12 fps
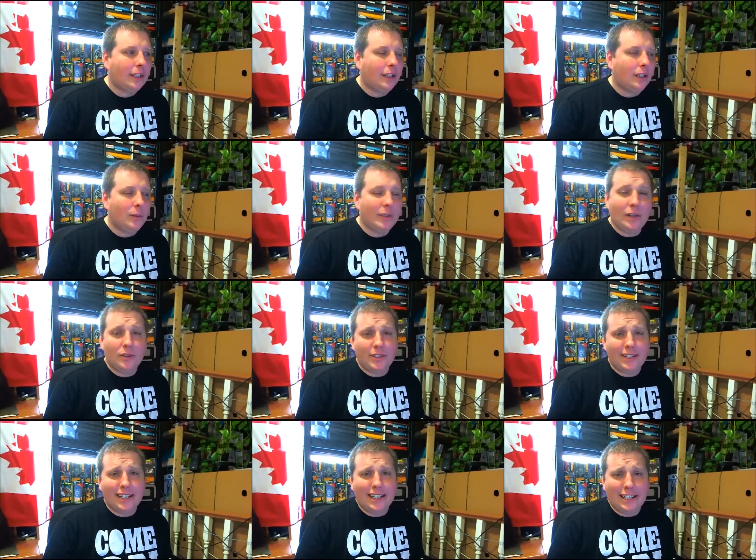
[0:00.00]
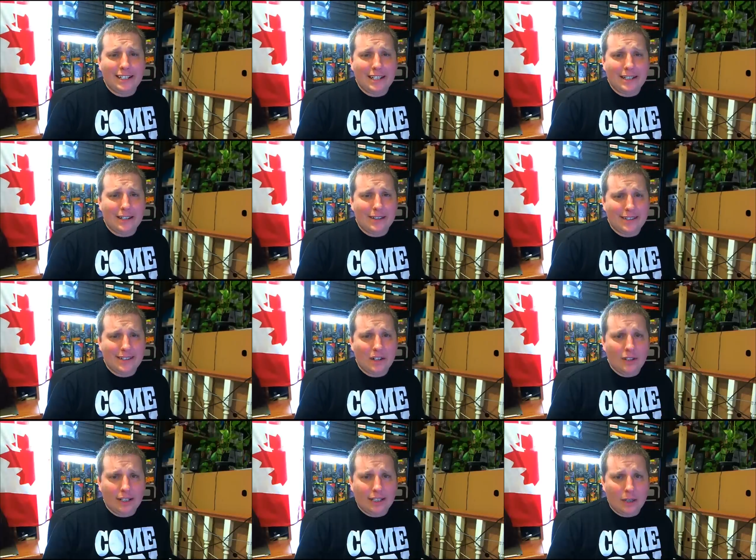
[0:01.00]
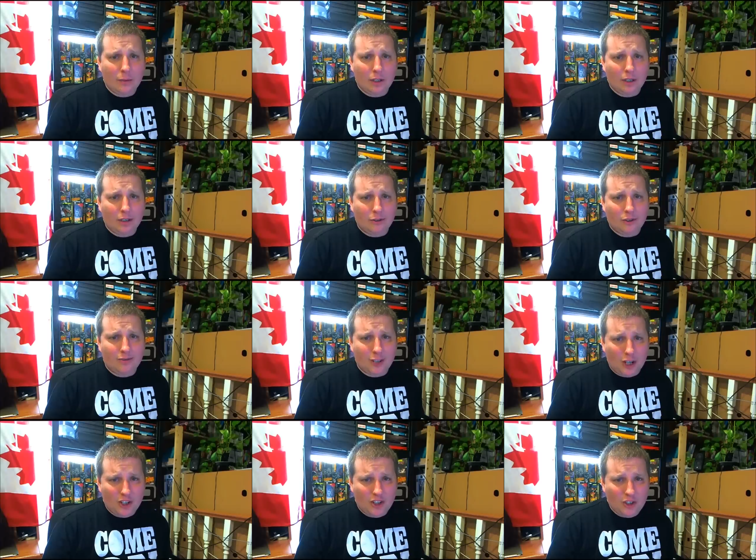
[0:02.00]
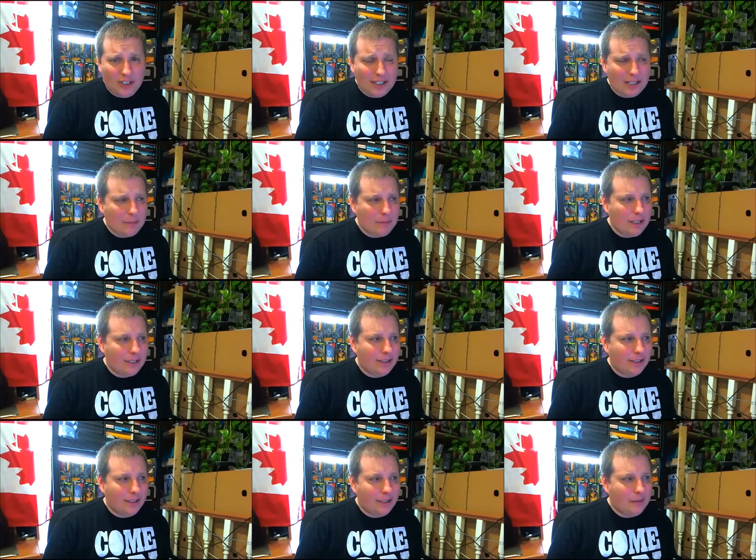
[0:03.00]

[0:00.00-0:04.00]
without seeing any details, they sound like they were just shootings, but